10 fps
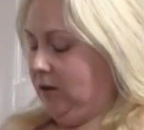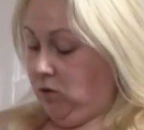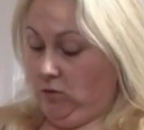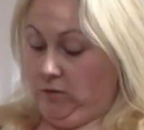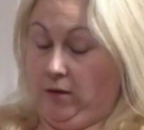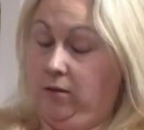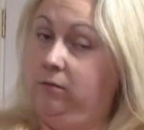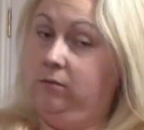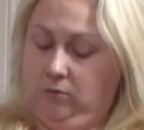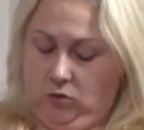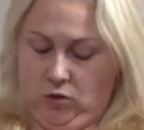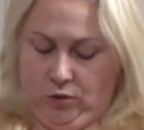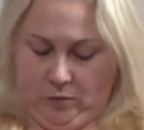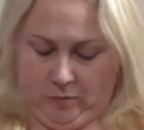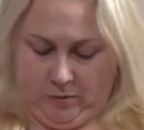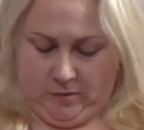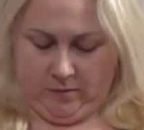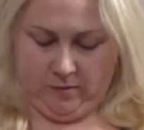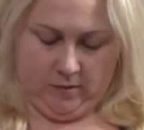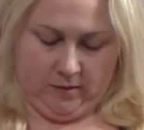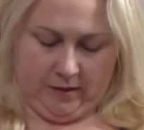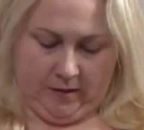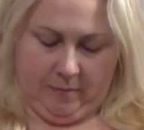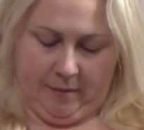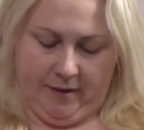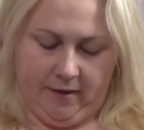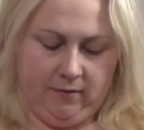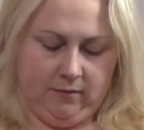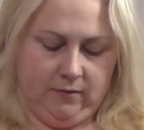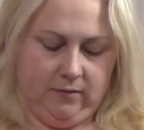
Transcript: Also, two options. Let's get the black bit out.